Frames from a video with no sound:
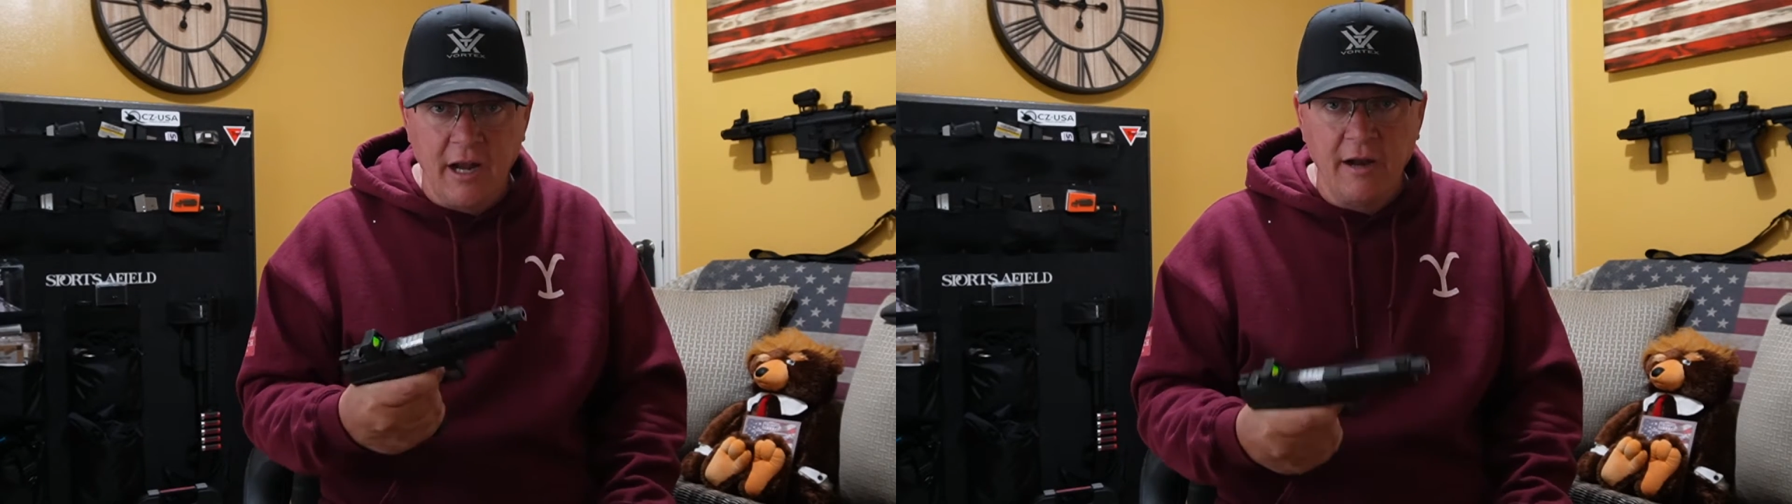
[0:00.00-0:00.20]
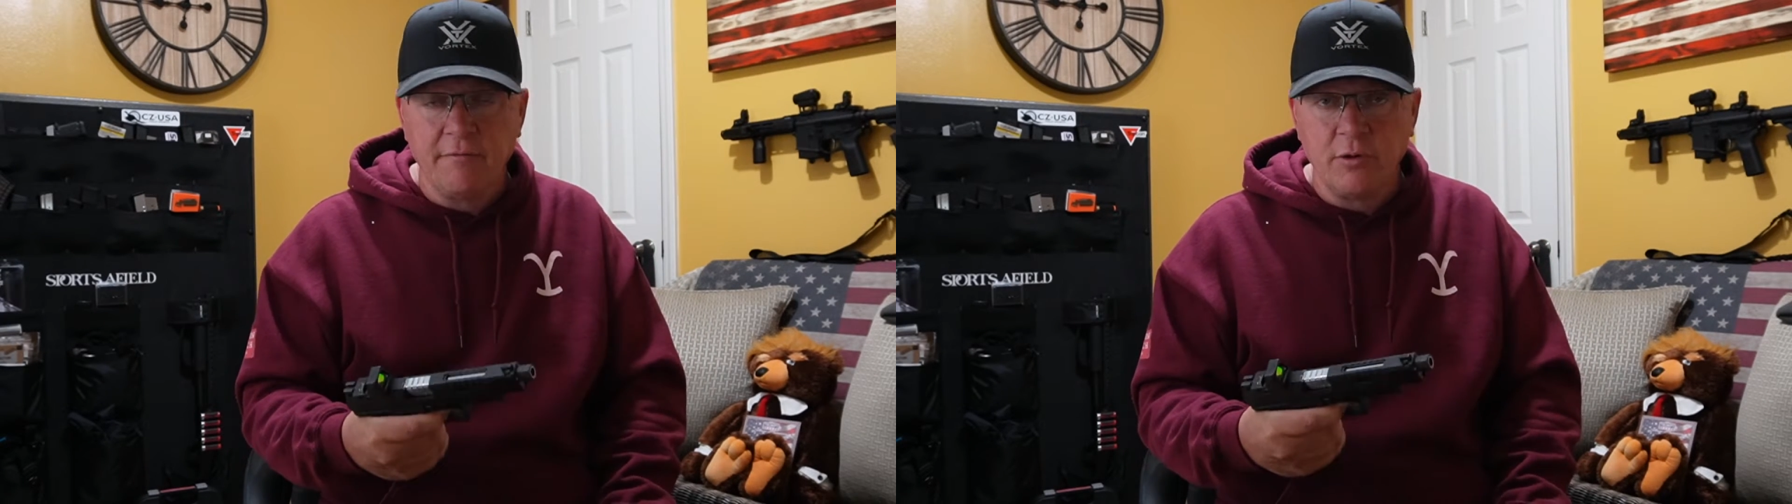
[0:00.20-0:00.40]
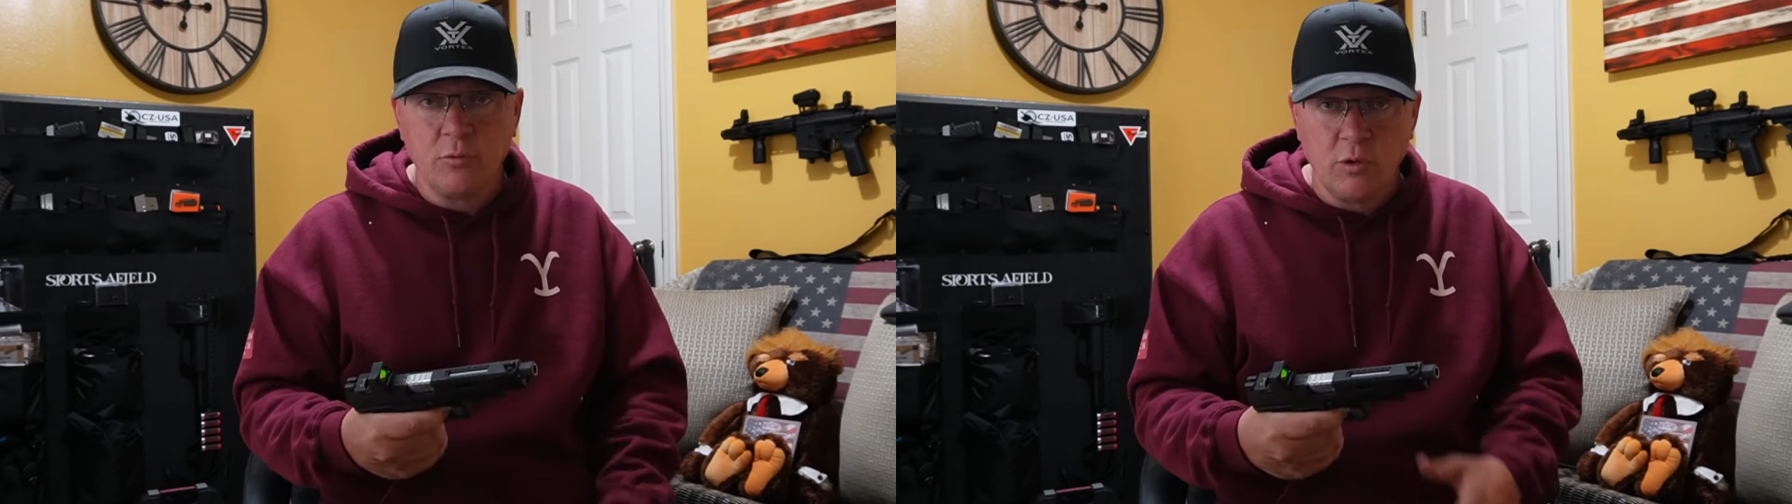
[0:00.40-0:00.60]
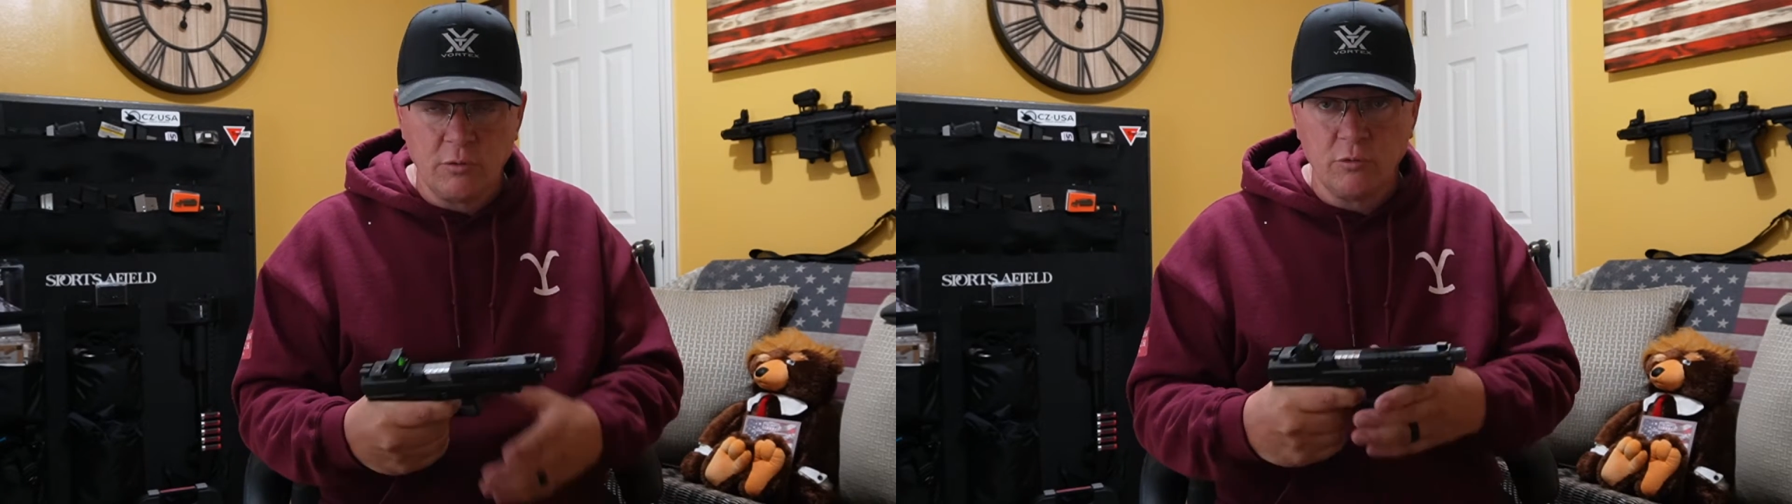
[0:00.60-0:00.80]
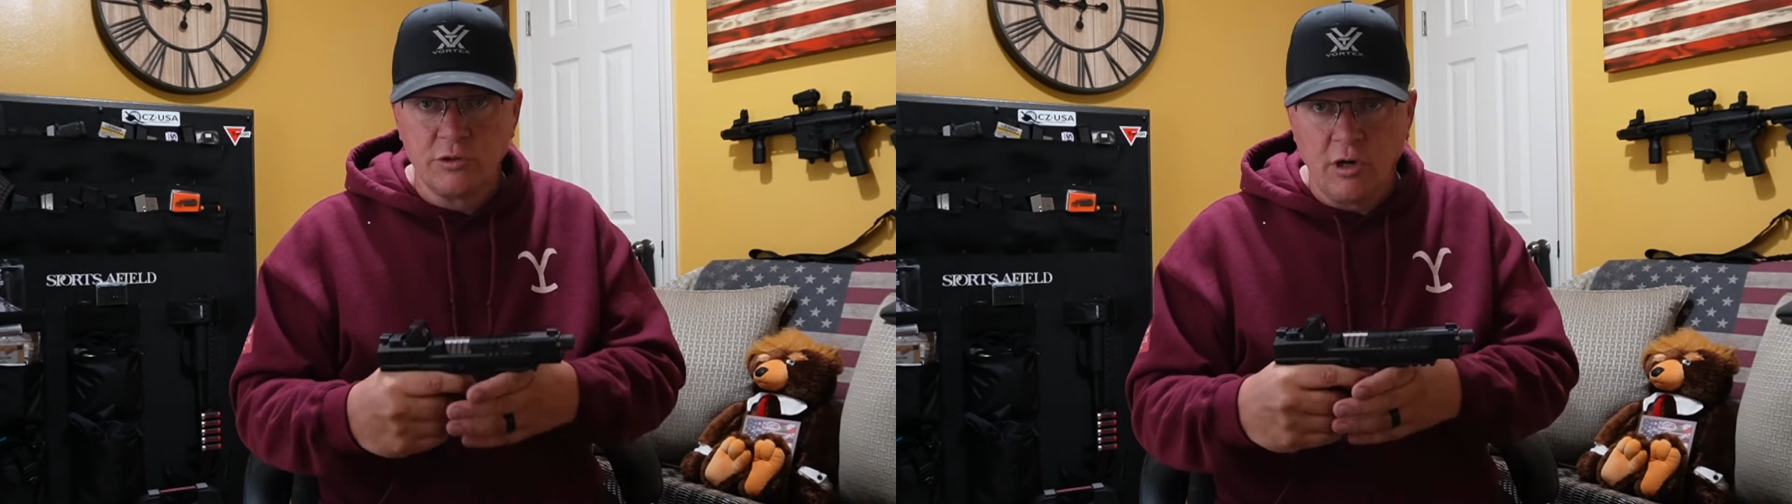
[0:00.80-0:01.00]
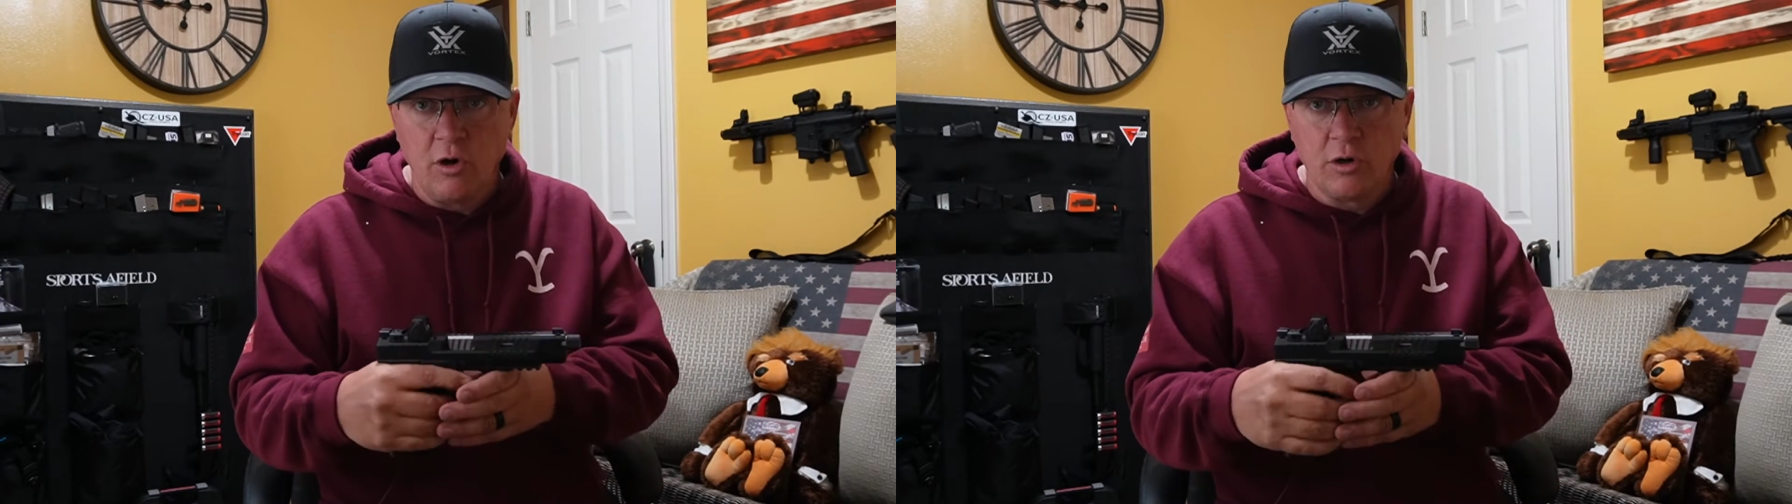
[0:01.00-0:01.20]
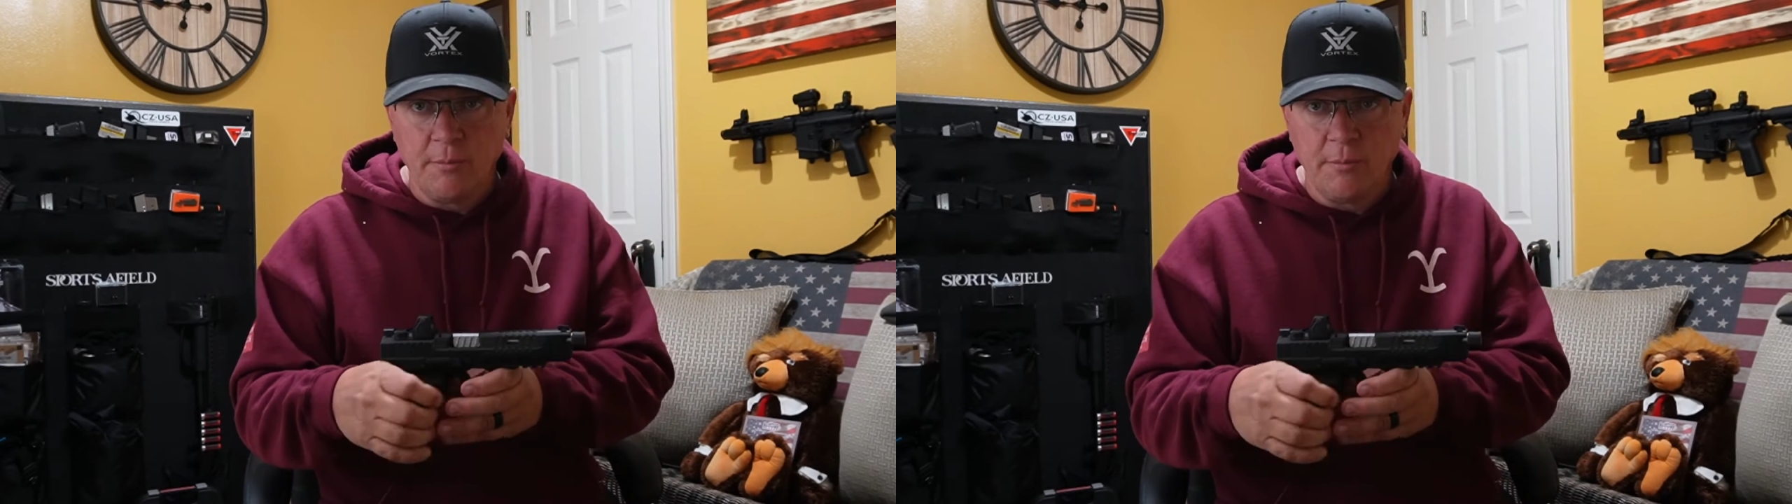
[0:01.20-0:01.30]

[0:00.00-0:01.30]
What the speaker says: everyone will talk